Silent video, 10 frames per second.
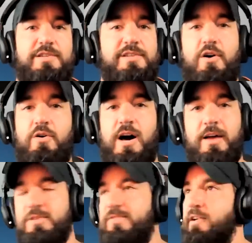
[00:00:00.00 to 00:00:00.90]
So uh,
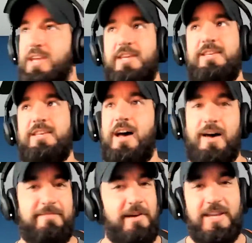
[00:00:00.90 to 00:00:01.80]
it was very e-
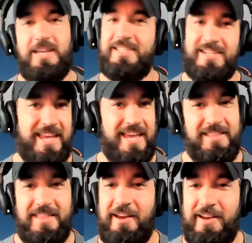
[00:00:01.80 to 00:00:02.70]
uh, very easy to get
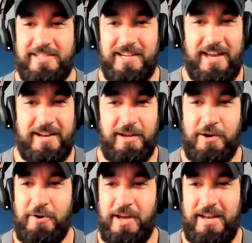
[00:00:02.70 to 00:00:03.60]
in there and to kind of
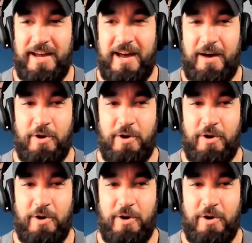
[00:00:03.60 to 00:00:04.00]
go and uh,